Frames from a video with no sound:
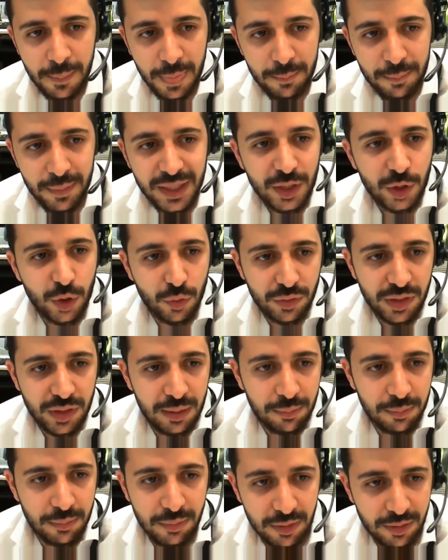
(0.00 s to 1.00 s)
many of
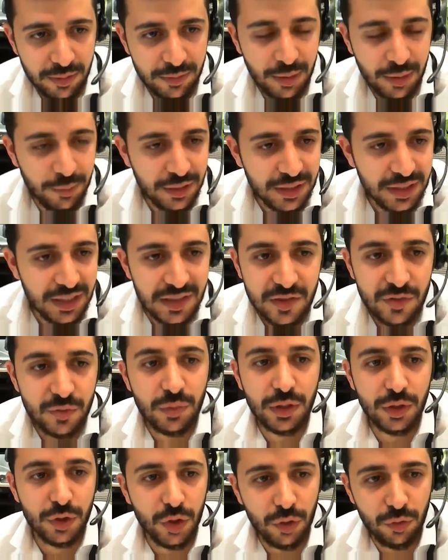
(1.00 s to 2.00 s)
them, I mean, this
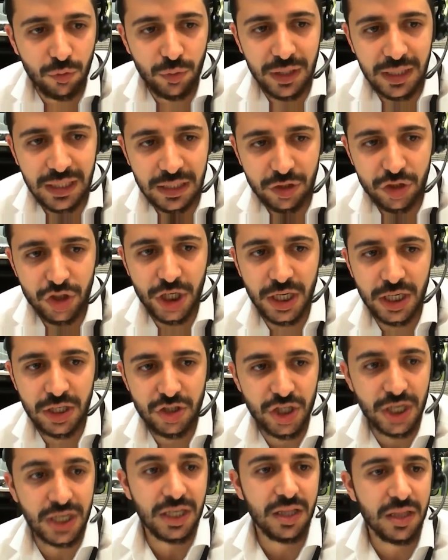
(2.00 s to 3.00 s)
will not really
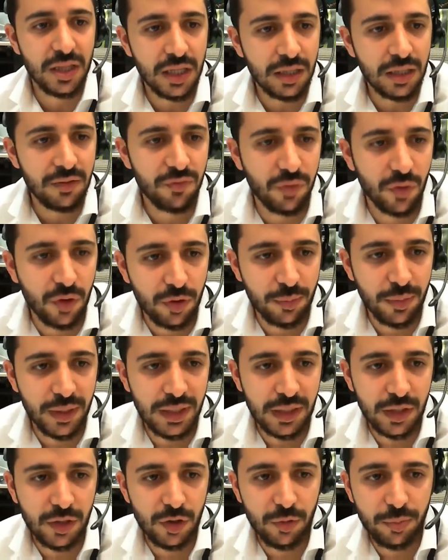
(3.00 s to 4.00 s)
change anything for
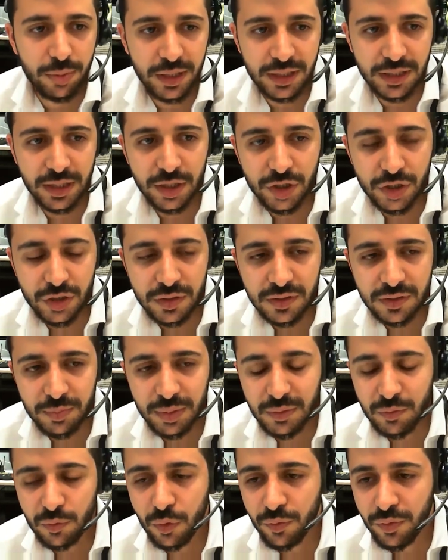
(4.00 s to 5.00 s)
many OPEC nations,
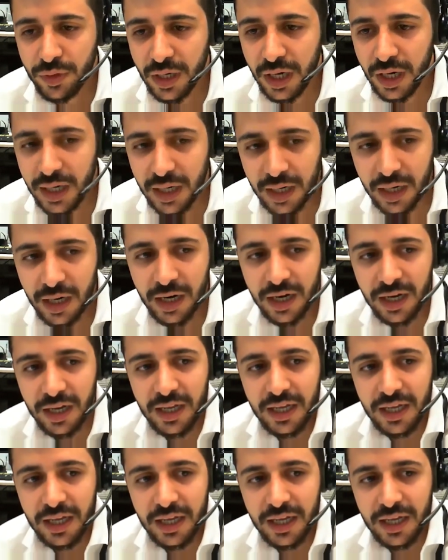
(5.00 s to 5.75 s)
but what we are